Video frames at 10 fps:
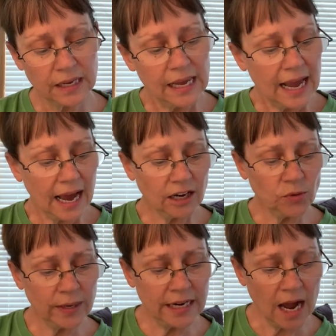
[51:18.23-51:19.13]
How do
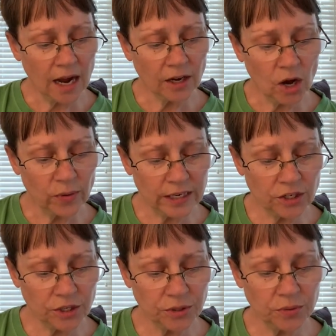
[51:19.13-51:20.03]
we not go
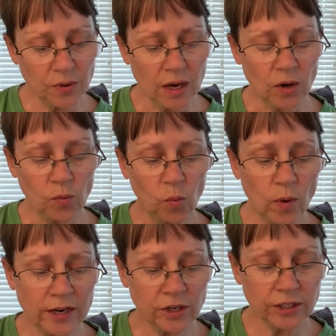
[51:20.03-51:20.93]
into
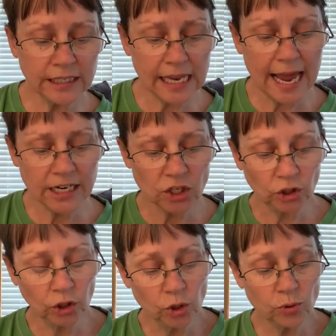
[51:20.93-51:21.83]

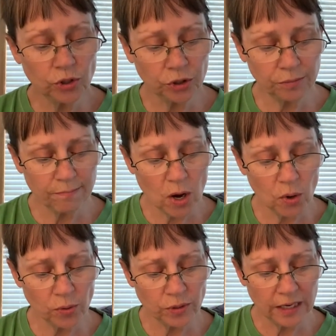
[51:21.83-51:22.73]
winner/loser
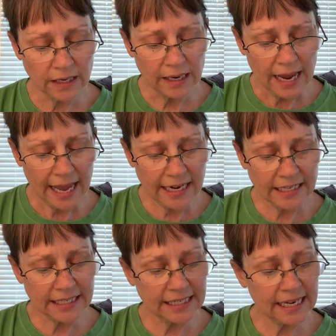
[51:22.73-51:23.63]
mode and
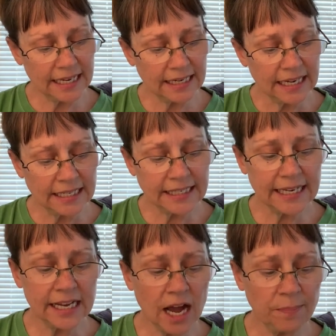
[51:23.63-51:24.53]
instead see
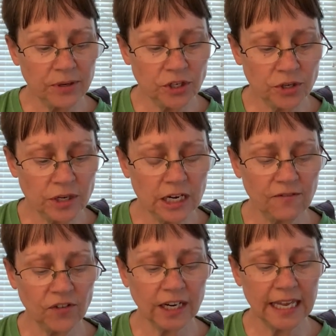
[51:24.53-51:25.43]
an opportunity
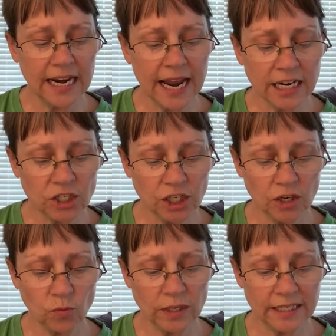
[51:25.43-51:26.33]
for
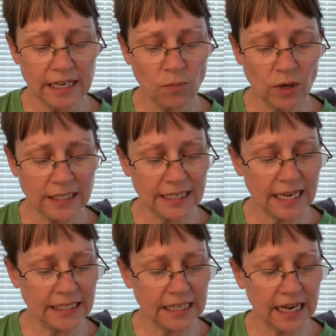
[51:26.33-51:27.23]
connection when someone
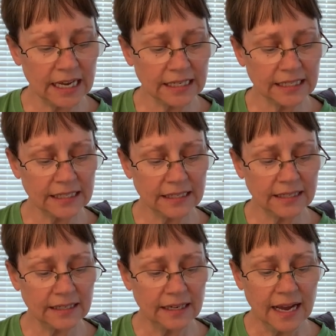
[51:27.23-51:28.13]
says to us,
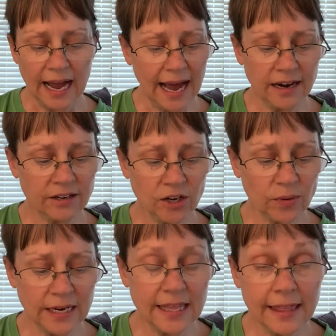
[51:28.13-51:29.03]
I don't know
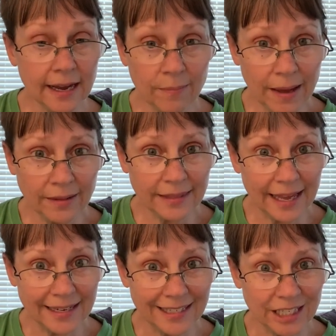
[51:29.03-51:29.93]
anything about
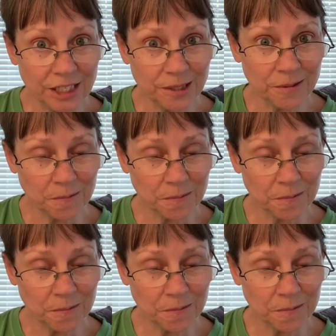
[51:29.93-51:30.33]
that issue?